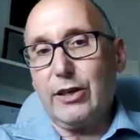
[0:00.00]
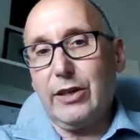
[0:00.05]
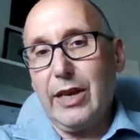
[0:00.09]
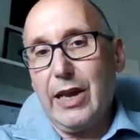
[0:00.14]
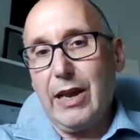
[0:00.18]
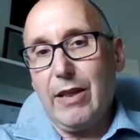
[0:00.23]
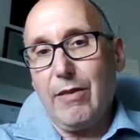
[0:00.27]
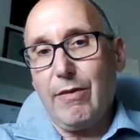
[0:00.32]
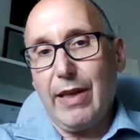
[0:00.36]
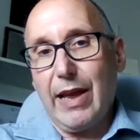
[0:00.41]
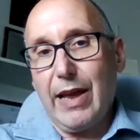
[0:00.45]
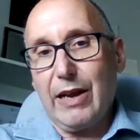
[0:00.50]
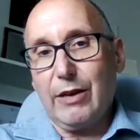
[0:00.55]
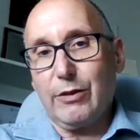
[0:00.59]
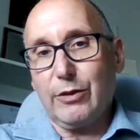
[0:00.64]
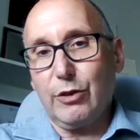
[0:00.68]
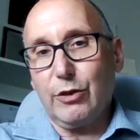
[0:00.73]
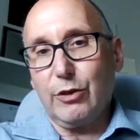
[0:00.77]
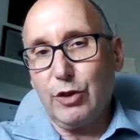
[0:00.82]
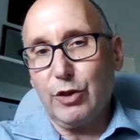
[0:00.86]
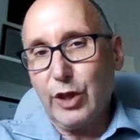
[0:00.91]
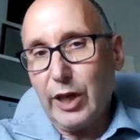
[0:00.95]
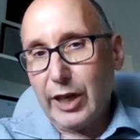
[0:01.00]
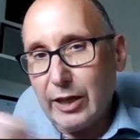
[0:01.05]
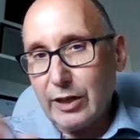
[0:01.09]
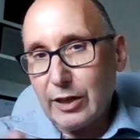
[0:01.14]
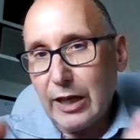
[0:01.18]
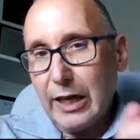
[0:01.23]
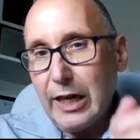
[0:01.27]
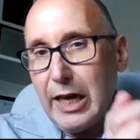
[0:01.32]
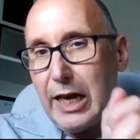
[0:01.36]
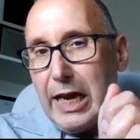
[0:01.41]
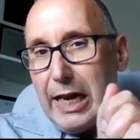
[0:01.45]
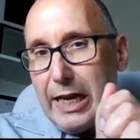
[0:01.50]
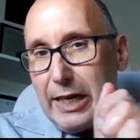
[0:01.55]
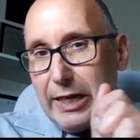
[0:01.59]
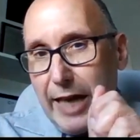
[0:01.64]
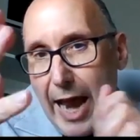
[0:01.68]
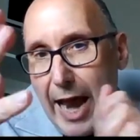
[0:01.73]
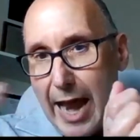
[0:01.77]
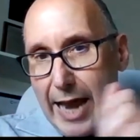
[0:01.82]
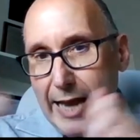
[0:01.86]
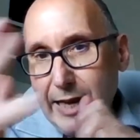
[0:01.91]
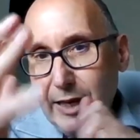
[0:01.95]
10,000 genes
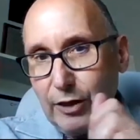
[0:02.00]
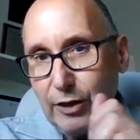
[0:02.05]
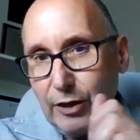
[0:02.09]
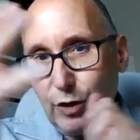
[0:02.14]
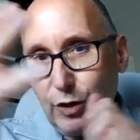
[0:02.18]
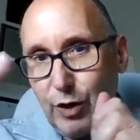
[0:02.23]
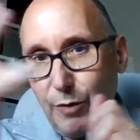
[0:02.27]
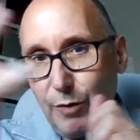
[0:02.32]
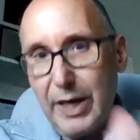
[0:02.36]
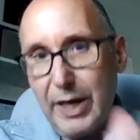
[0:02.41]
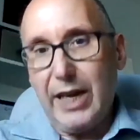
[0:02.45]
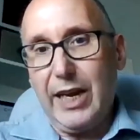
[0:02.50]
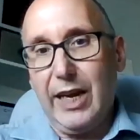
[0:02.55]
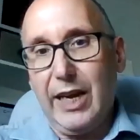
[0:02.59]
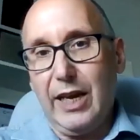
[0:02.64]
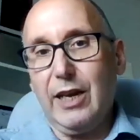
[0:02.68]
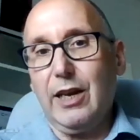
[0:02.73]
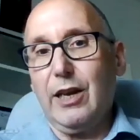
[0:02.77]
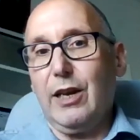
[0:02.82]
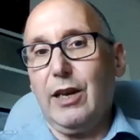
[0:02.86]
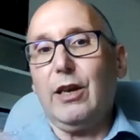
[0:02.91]
tends to be